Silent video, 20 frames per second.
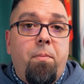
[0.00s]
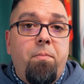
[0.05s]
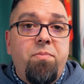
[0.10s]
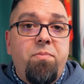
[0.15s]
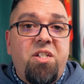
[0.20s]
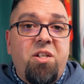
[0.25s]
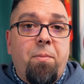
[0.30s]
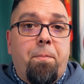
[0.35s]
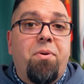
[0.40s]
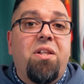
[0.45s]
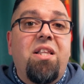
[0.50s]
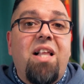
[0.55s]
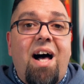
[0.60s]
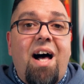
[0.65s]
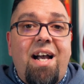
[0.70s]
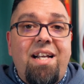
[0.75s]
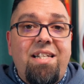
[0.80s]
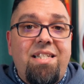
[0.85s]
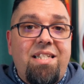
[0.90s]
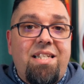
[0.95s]

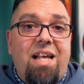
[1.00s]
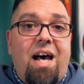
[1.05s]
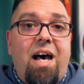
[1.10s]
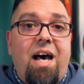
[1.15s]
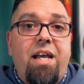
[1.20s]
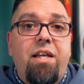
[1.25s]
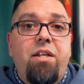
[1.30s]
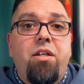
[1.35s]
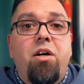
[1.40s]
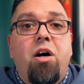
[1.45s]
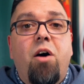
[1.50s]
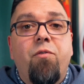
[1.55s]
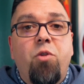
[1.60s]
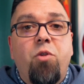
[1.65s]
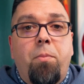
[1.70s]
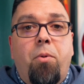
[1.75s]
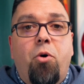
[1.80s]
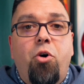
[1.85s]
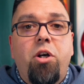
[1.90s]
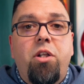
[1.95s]
supply side of the
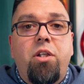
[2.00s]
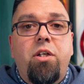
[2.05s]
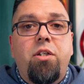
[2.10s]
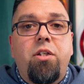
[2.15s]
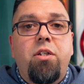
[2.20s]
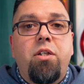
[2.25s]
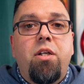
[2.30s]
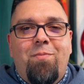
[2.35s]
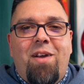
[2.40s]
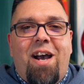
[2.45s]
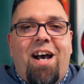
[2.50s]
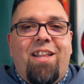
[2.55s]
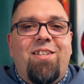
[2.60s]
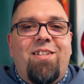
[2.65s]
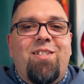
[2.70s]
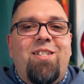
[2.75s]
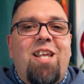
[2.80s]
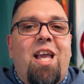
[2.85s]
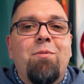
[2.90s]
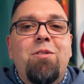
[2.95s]
boiler at the
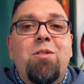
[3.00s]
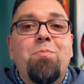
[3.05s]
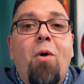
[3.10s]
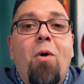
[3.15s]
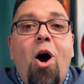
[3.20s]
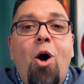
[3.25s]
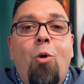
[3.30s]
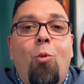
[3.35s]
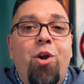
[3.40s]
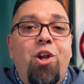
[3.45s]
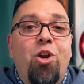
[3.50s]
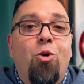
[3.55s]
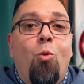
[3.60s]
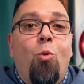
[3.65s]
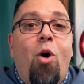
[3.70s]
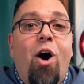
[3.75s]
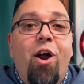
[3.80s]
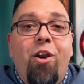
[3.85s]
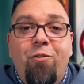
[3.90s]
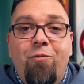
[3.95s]
same spot where your
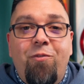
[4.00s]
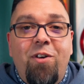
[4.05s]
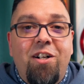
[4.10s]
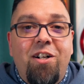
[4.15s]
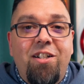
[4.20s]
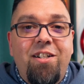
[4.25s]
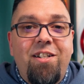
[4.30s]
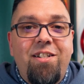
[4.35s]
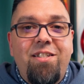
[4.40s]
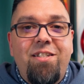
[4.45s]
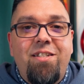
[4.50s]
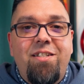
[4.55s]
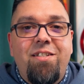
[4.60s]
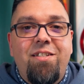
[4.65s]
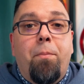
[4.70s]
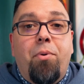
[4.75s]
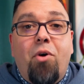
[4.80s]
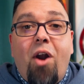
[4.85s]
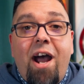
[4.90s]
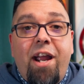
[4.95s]
water fill is
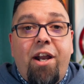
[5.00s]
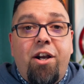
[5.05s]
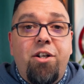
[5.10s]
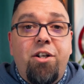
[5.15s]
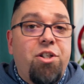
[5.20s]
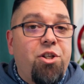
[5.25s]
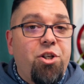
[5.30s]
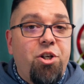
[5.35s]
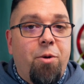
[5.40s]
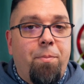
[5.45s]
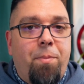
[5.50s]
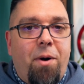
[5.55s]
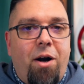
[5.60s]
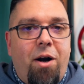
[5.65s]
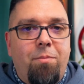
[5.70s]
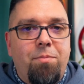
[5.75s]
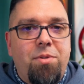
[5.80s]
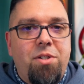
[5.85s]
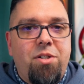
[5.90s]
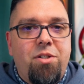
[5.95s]
prior to your
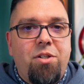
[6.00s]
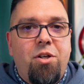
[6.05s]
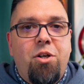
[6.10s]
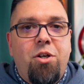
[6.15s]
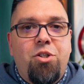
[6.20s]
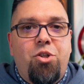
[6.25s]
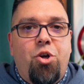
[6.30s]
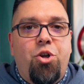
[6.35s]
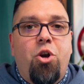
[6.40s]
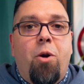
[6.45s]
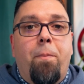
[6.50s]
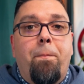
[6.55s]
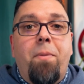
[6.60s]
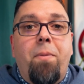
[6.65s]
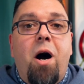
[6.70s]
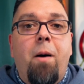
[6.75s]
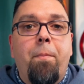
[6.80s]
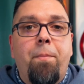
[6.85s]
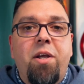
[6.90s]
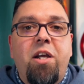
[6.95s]
pumps. So you're
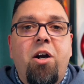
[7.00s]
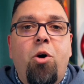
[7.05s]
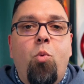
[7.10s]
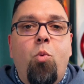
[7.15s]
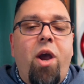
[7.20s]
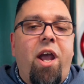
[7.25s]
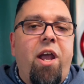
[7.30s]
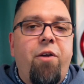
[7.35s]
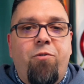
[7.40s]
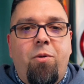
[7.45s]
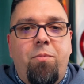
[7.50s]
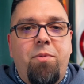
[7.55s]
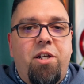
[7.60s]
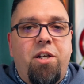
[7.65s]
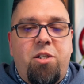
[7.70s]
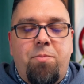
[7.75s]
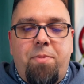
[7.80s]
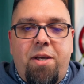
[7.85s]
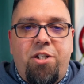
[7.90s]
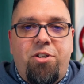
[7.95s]
pumping away from the
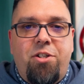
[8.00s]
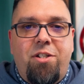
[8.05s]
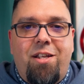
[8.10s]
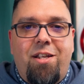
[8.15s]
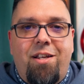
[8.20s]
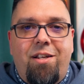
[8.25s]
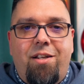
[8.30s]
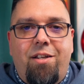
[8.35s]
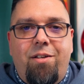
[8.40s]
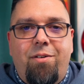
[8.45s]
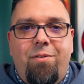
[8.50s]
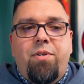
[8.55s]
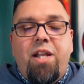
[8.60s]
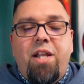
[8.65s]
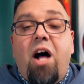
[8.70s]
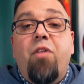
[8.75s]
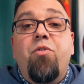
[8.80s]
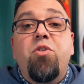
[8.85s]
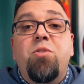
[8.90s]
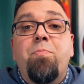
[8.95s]
expansion tank.
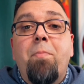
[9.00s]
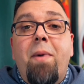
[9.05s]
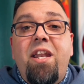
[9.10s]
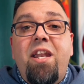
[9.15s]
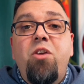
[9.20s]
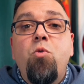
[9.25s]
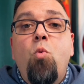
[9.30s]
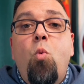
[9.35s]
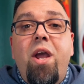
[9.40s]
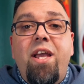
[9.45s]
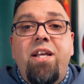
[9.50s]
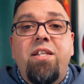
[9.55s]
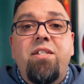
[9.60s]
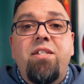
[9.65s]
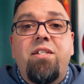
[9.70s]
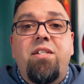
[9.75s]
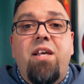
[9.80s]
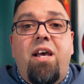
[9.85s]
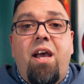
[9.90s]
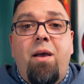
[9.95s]
Now there's many
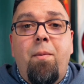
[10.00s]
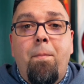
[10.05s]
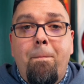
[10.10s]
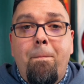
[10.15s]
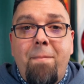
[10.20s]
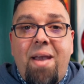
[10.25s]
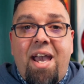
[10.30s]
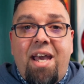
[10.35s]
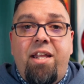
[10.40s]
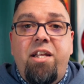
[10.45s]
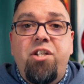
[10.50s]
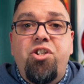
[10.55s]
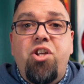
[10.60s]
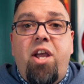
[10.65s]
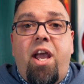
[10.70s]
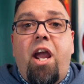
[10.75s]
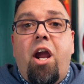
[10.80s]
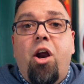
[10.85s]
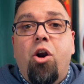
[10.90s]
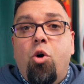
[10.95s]
ways to manage
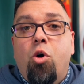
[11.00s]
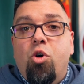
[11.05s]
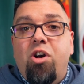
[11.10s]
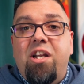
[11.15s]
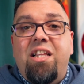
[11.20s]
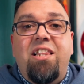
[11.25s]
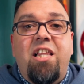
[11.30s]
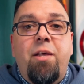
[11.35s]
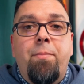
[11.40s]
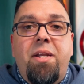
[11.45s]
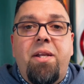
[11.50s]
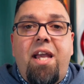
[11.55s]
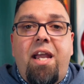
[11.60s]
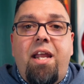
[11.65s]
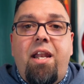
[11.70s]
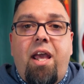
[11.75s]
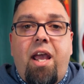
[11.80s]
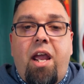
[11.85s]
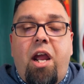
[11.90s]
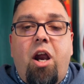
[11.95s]
air or
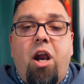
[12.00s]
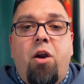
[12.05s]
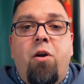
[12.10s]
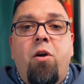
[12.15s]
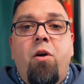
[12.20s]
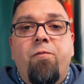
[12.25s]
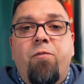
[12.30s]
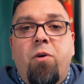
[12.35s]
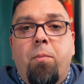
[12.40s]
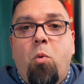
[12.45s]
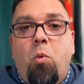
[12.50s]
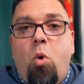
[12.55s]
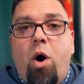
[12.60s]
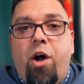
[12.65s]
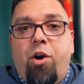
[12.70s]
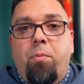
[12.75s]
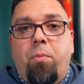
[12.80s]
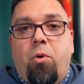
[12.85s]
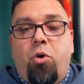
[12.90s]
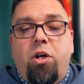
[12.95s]
eliminate air from a
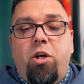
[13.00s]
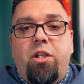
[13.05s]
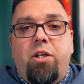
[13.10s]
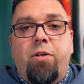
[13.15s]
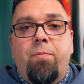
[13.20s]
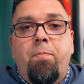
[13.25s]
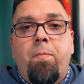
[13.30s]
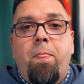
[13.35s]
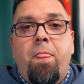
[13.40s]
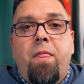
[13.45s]
water boiler.